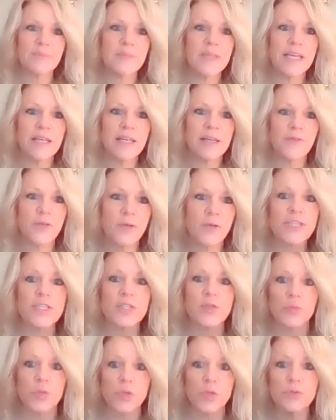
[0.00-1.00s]
something for
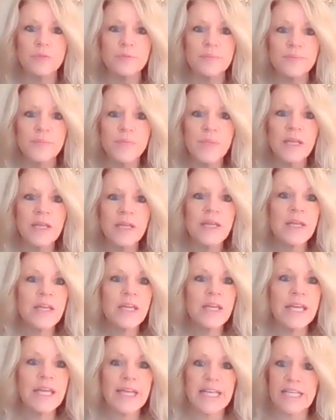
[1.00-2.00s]
this room,
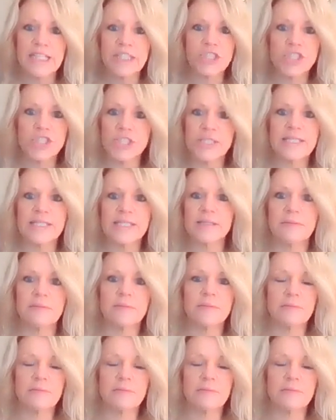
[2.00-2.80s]
it just